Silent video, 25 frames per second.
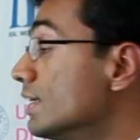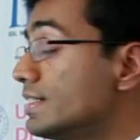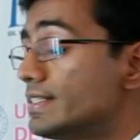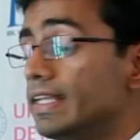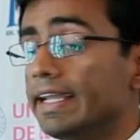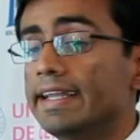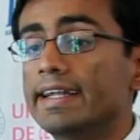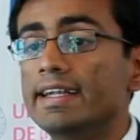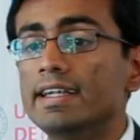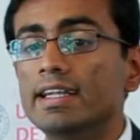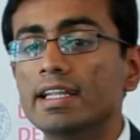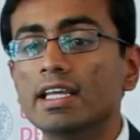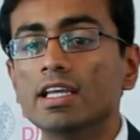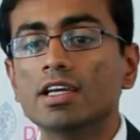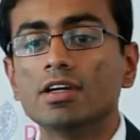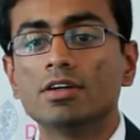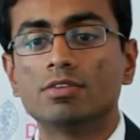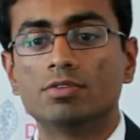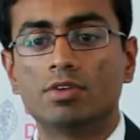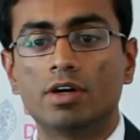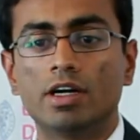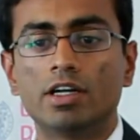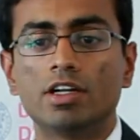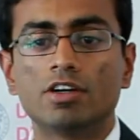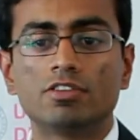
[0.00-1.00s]
Secondly,
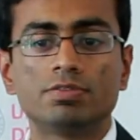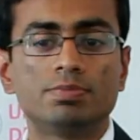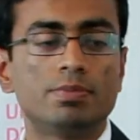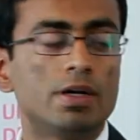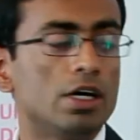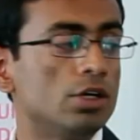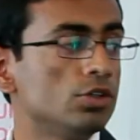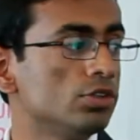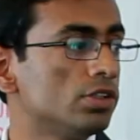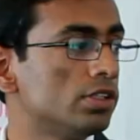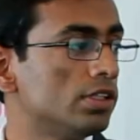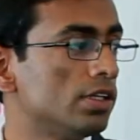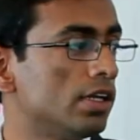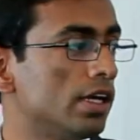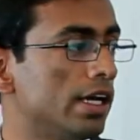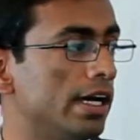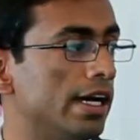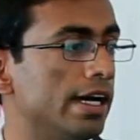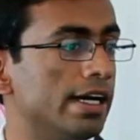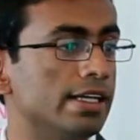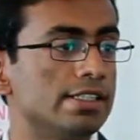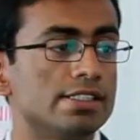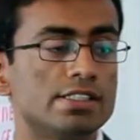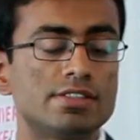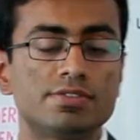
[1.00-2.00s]
word of mouth,
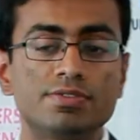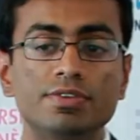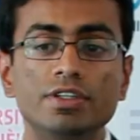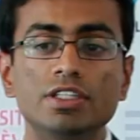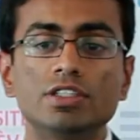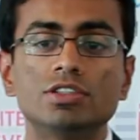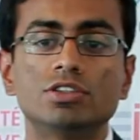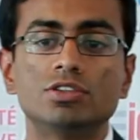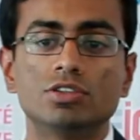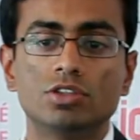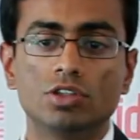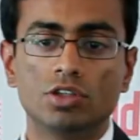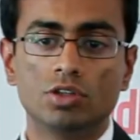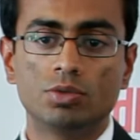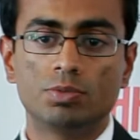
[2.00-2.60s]
as we